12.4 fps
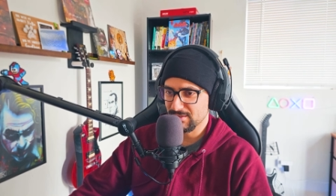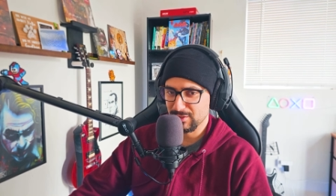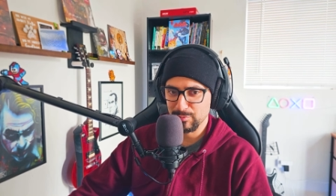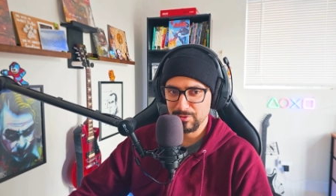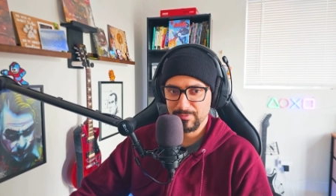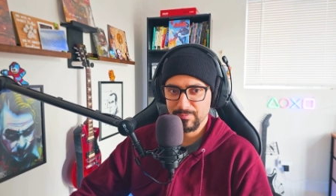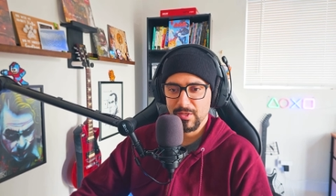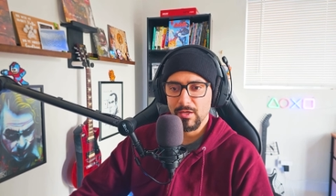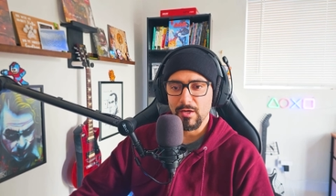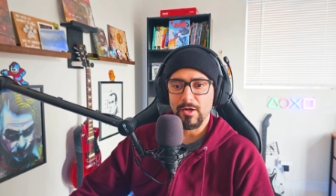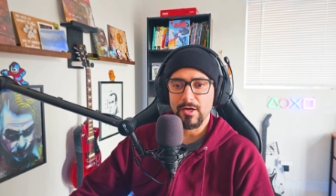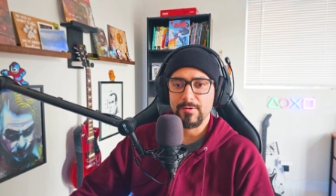I mean it's Linkin Park.
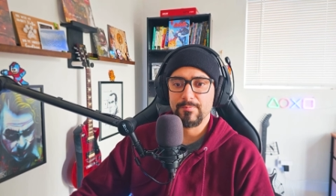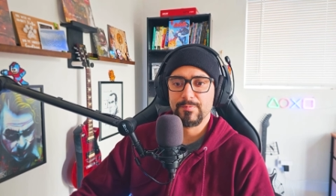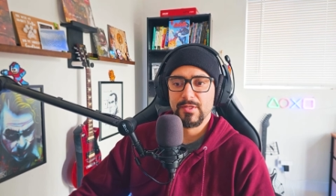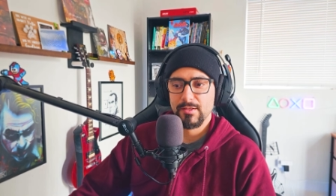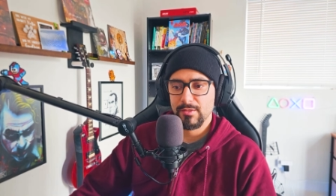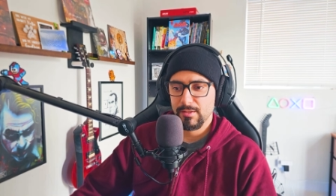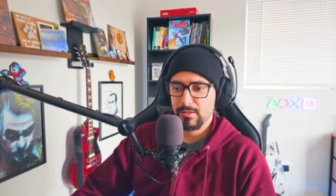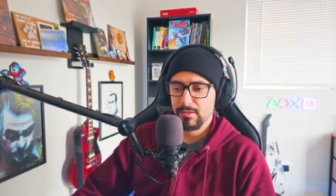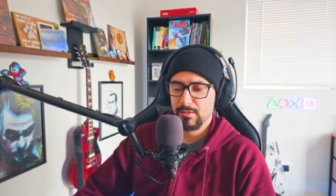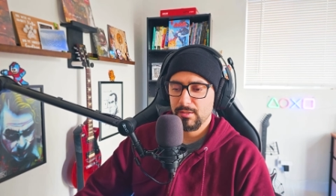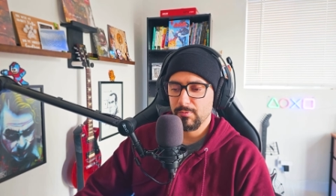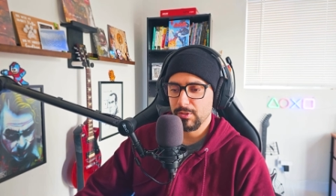All right,
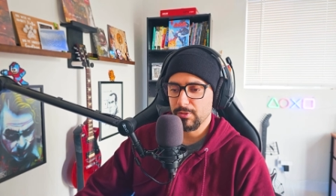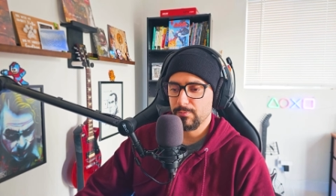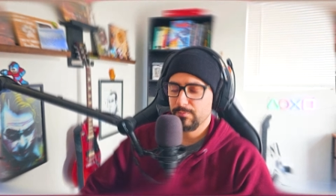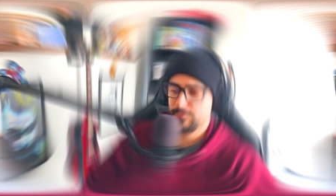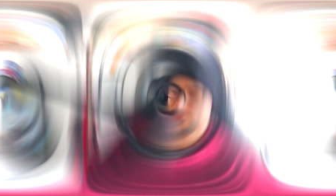here we go.